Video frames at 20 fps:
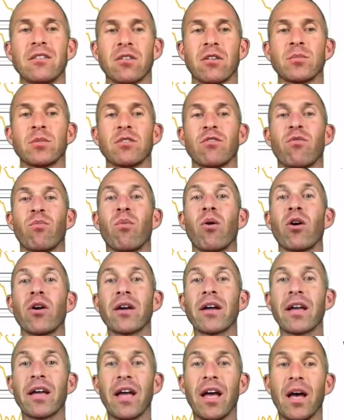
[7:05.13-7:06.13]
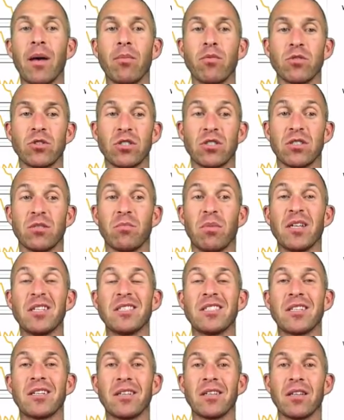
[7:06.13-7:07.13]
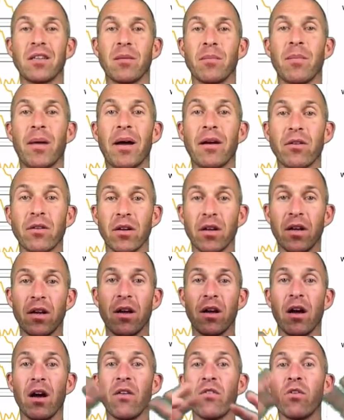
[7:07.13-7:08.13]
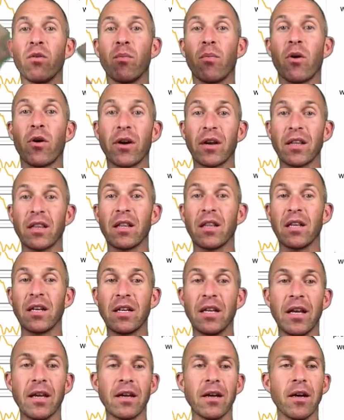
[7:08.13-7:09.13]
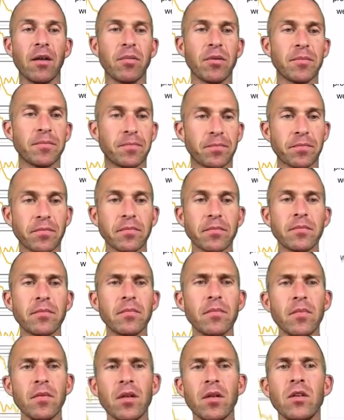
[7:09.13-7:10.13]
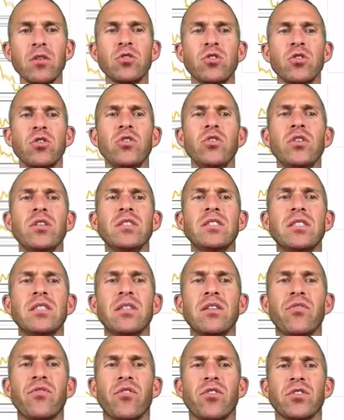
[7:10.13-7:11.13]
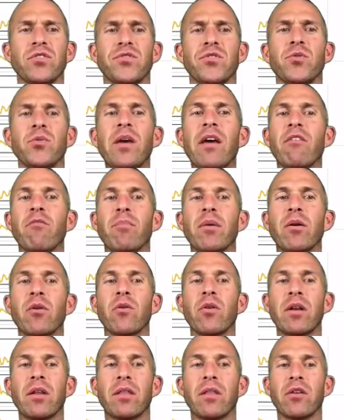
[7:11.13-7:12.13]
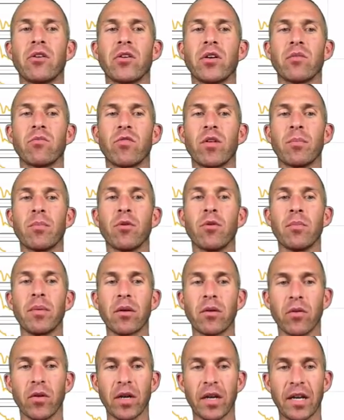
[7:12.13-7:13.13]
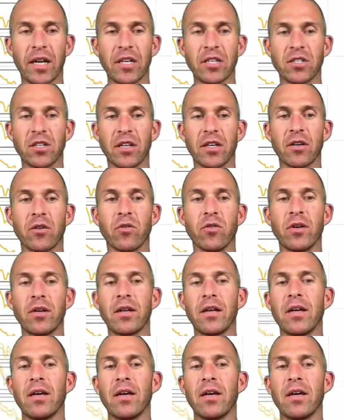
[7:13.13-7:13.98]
terms of market cap, which is basically the amount of the market that they take up. So you can see the first few we have Bitcoin, Ethereum, Ripple, Bitcoin Cash, Litecoin.